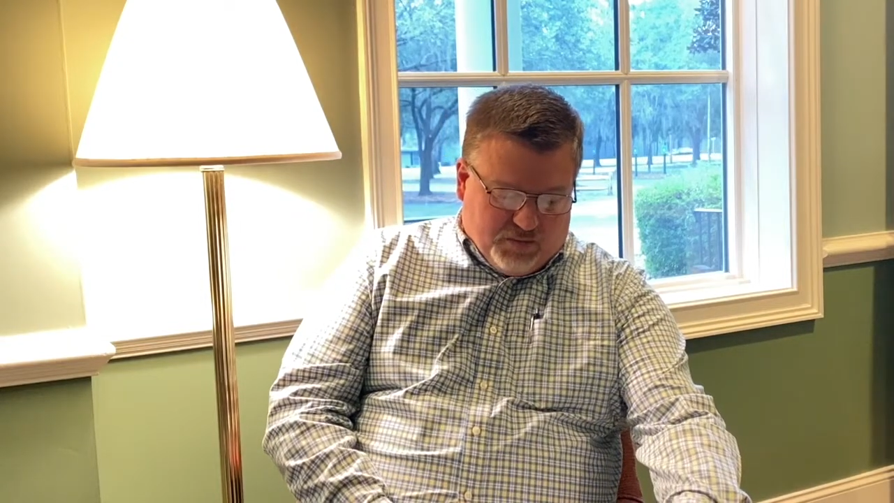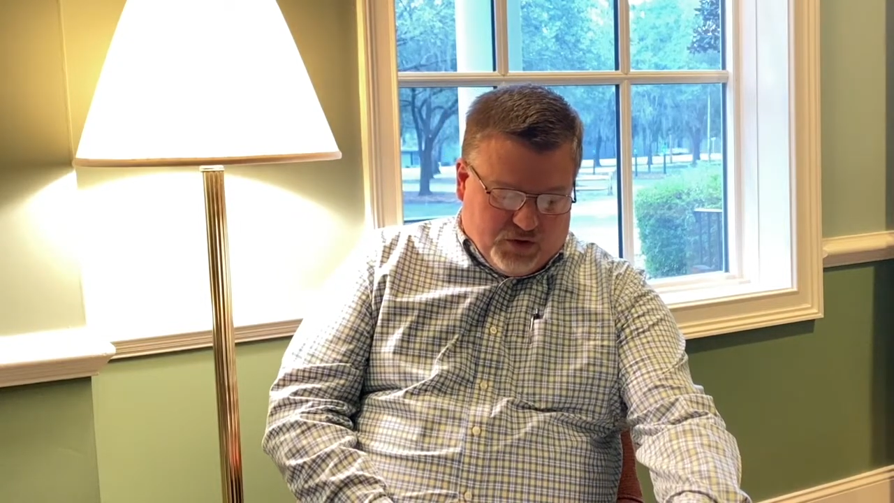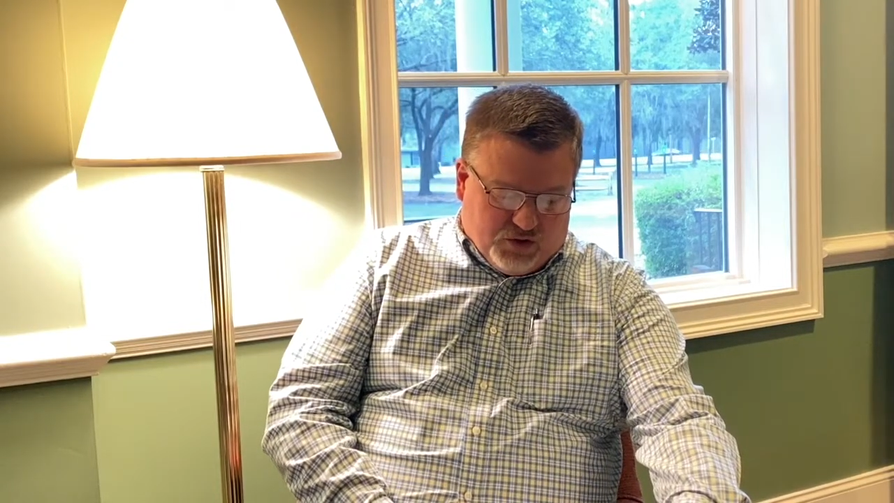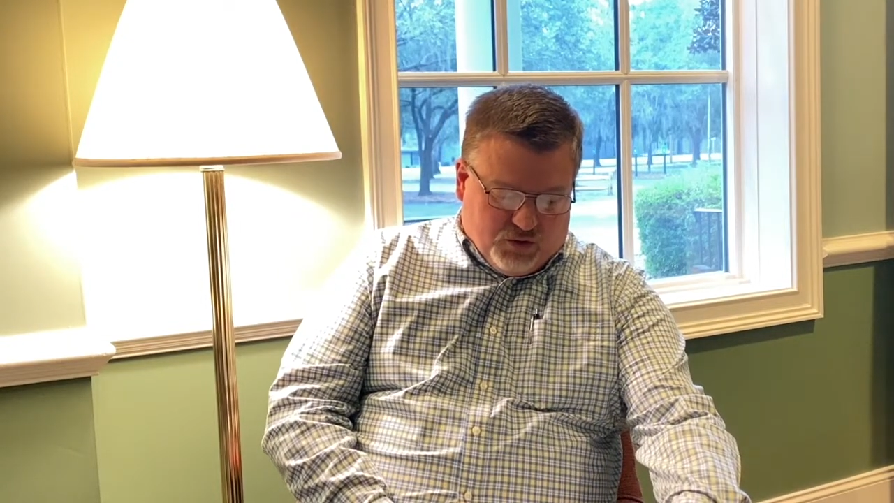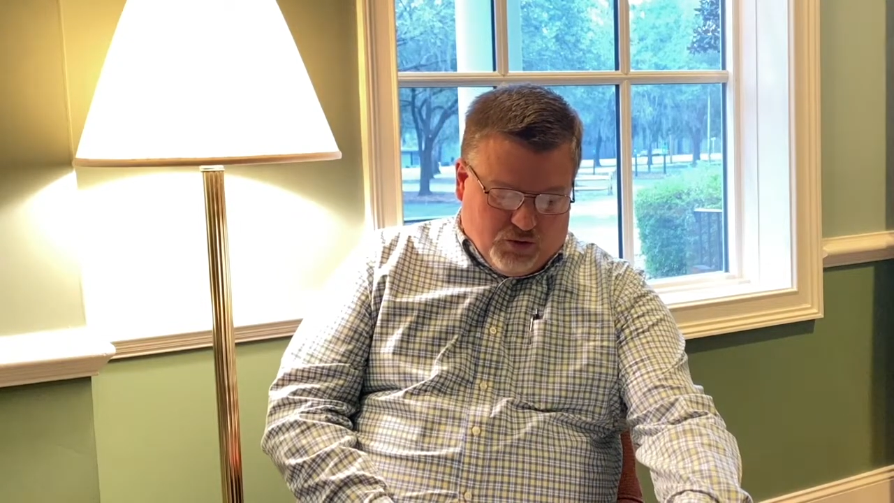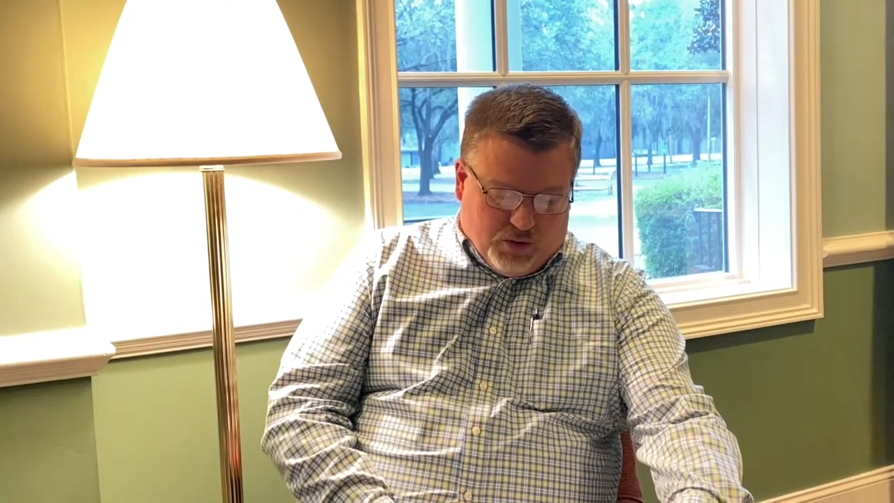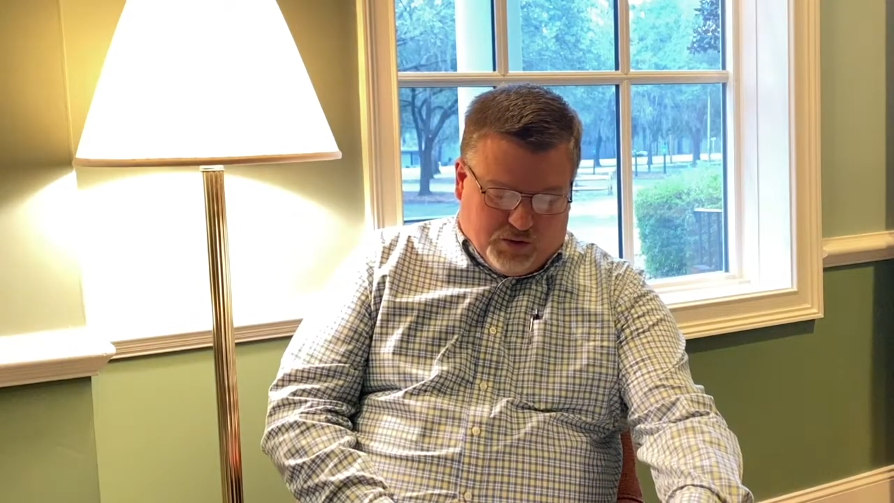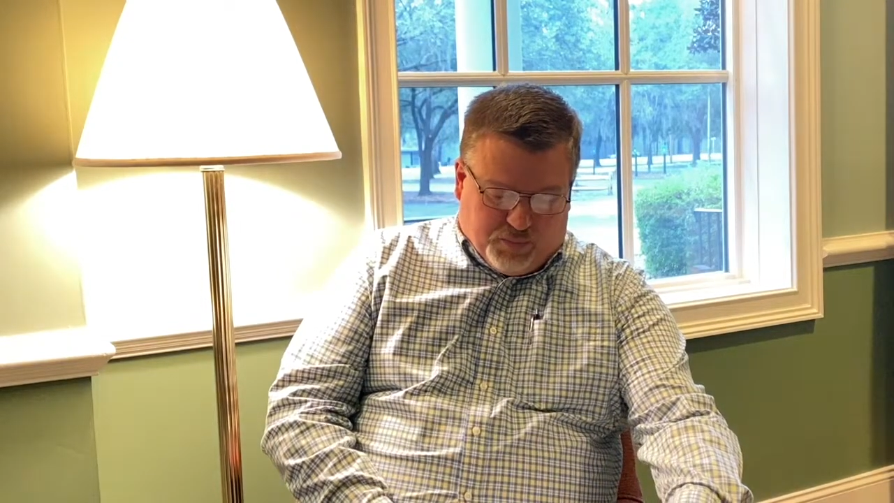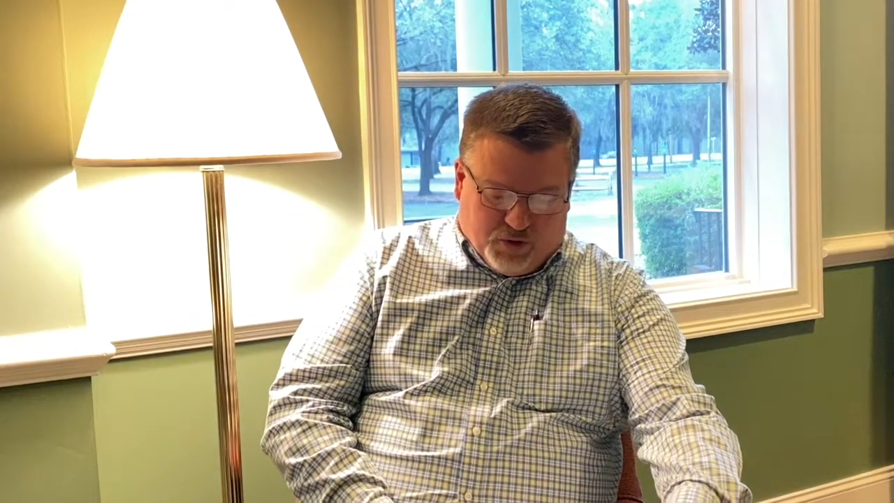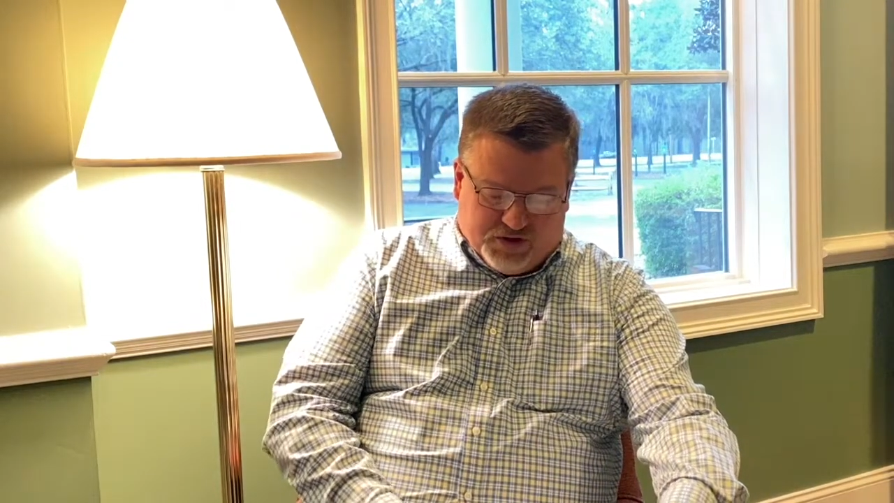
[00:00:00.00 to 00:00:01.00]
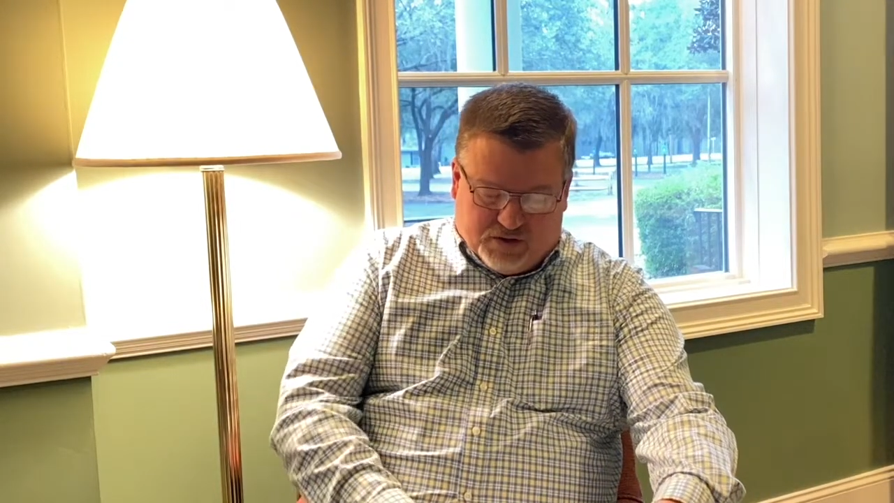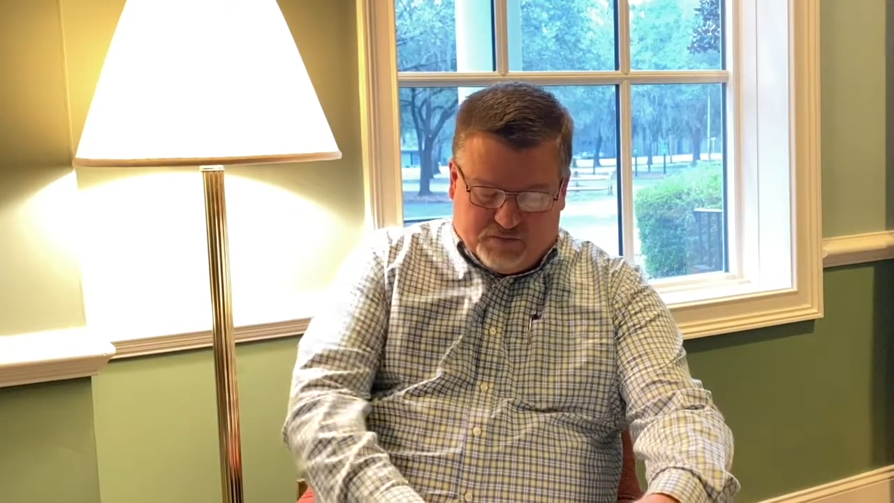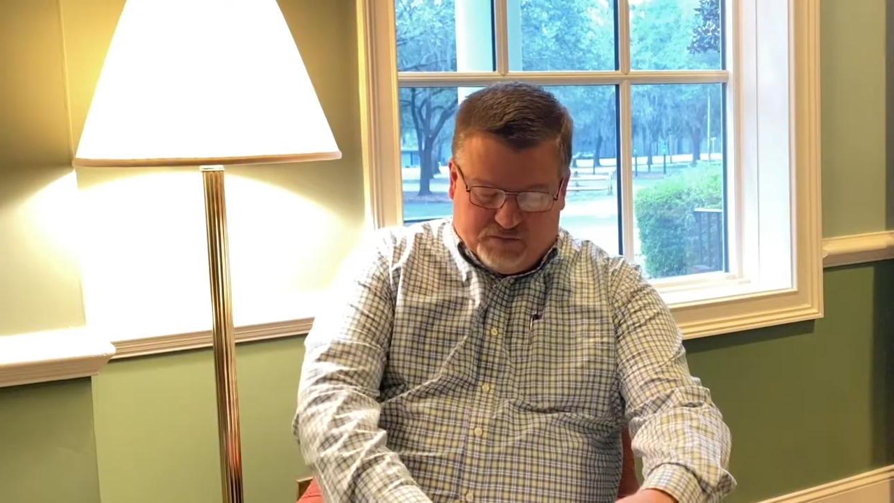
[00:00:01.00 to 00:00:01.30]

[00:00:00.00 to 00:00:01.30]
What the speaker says: you do go to prison.